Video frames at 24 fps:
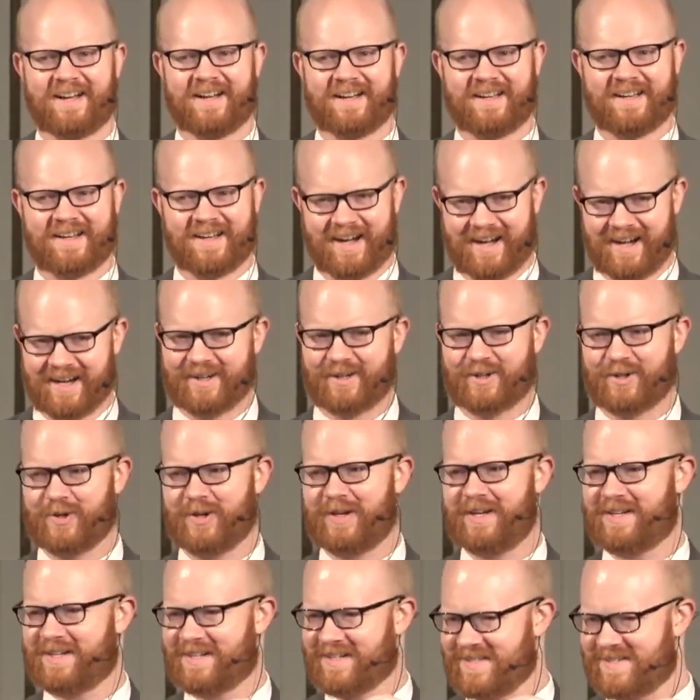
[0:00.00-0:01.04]

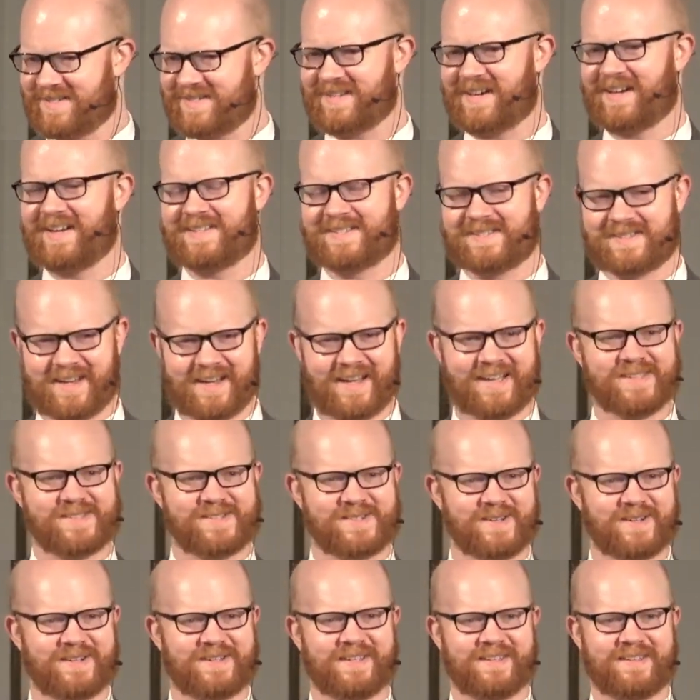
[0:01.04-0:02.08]
concrete, concise
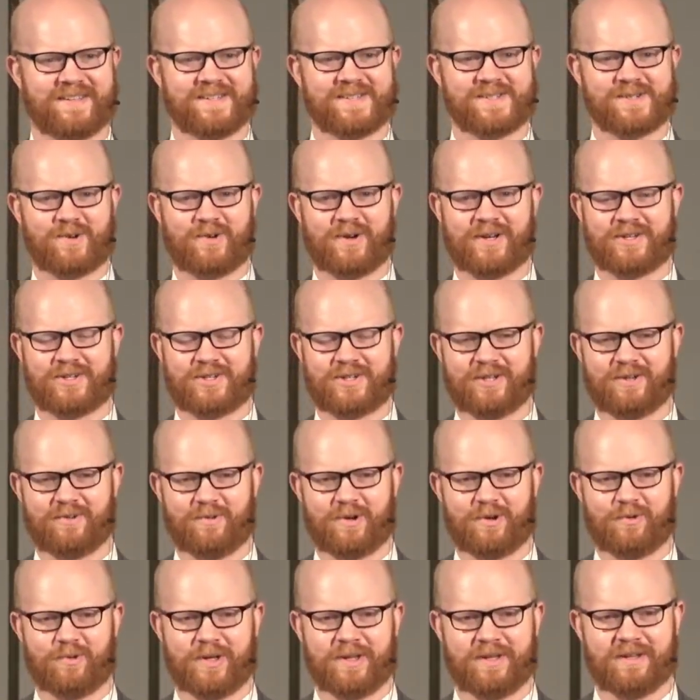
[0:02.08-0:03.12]
answer to this question, what
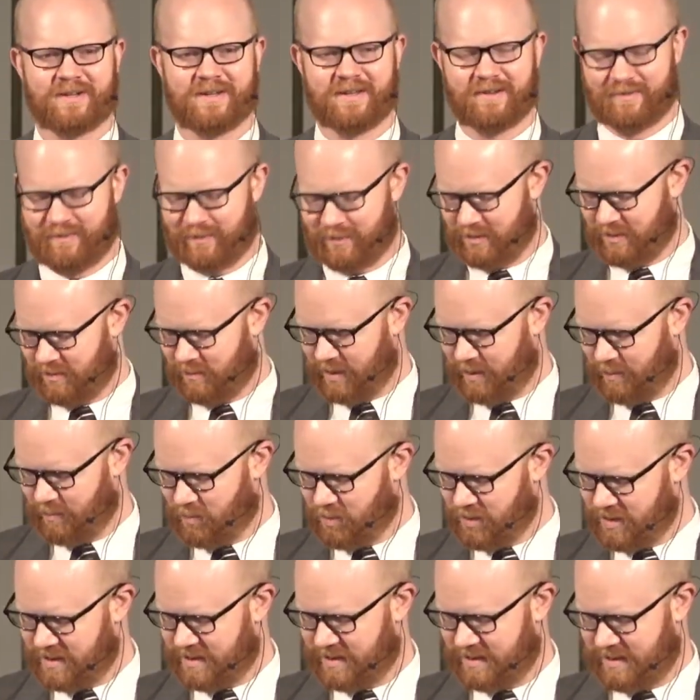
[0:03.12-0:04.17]
are we looking for? We
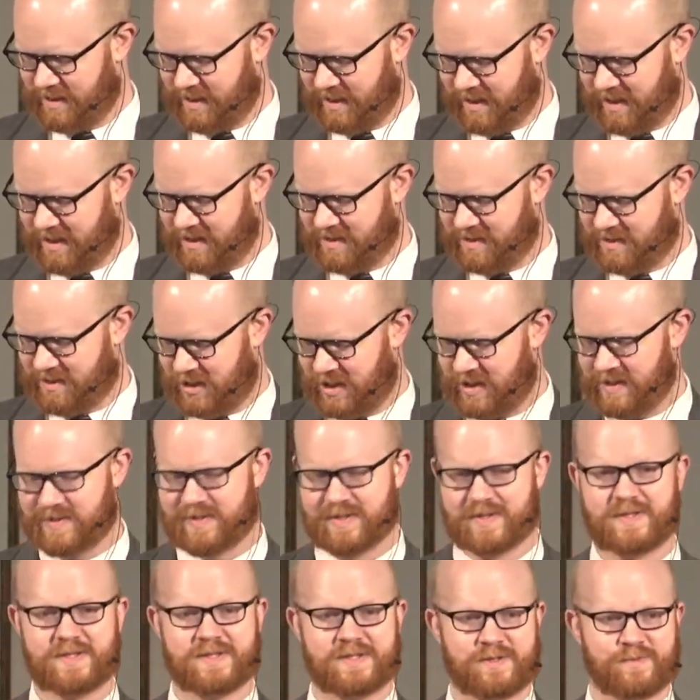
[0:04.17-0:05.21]
wouldn't need
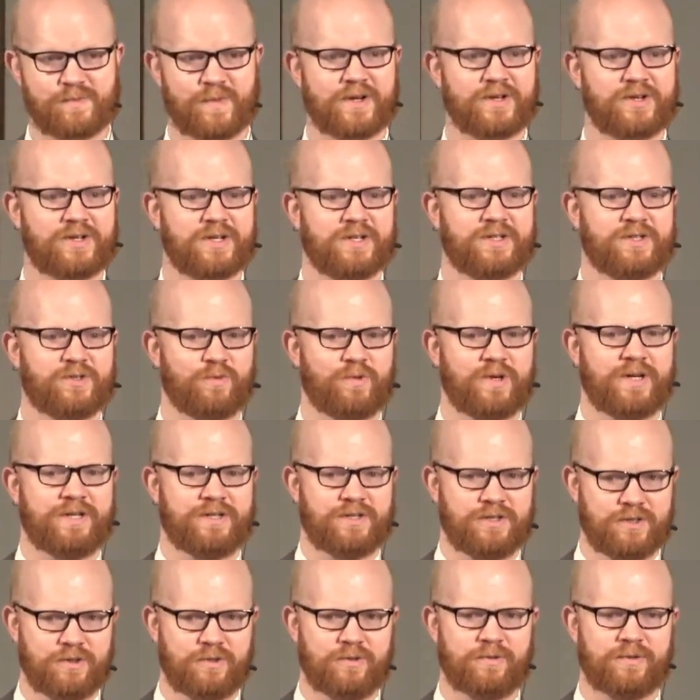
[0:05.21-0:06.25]
Jesus as much as we
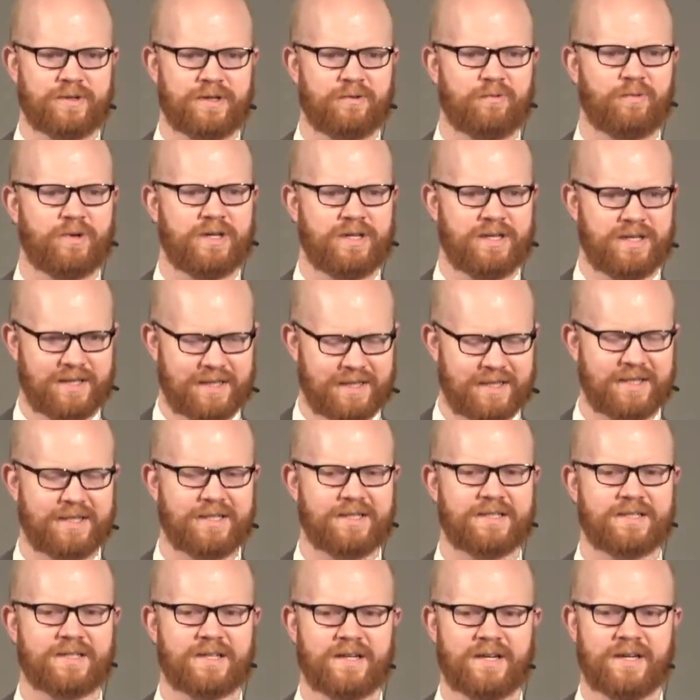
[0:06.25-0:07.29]
do, and we
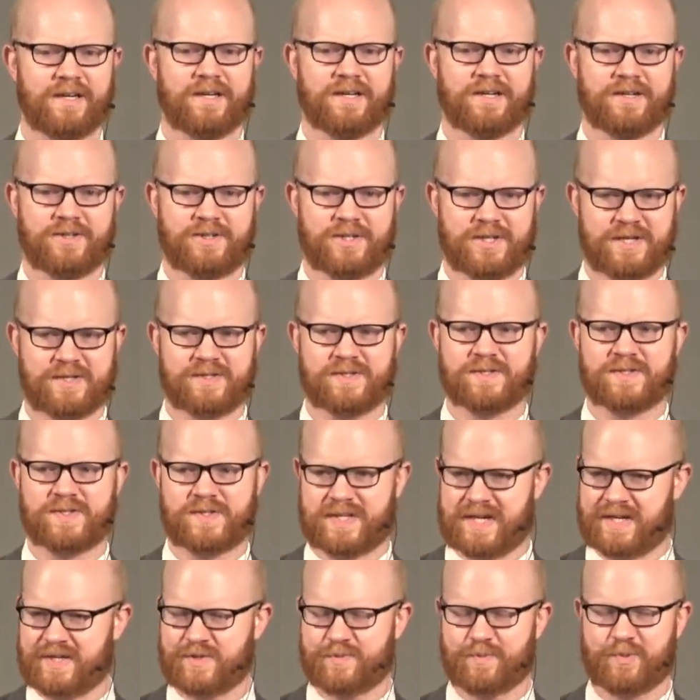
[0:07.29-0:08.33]
need Jesus
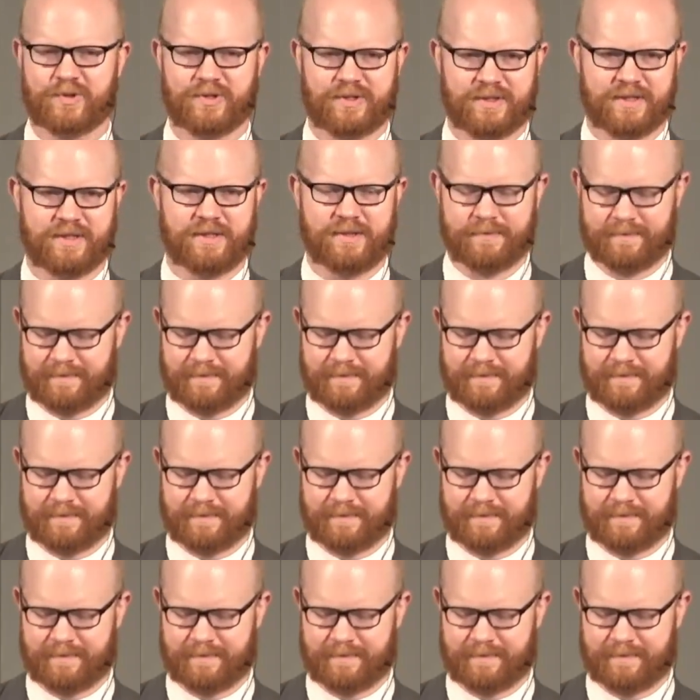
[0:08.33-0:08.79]
desperately.